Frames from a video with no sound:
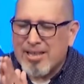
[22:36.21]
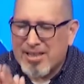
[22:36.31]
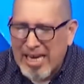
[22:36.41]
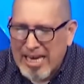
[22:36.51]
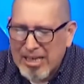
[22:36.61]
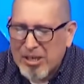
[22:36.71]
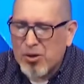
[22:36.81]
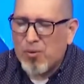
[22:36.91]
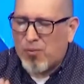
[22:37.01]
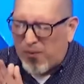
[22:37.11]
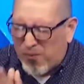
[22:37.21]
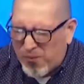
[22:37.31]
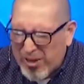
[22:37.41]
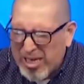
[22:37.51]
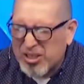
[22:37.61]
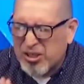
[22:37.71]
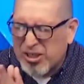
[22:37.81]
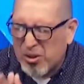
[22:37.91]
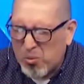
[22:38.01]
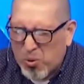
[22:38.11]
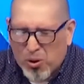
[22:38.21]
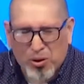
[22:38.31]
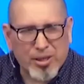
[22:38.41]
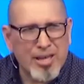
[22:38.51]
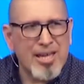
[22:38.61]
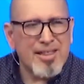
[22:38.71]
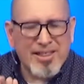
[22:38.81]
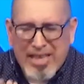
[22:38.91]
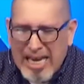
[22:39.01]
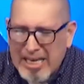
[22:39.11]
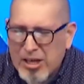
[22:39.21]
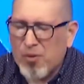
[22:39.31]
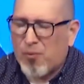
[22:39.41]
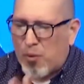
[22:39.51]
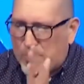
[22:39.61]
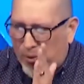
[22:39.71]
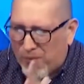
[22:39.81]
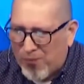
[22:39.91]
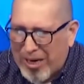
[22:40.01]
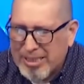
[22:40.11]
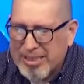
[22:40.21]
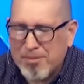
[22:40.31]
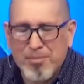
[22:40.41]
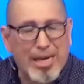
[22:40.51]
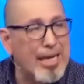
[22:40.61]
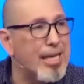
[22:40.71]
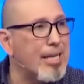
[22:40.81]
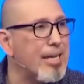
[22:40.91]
Thank you for finishing the work. Thank you for perfecting me.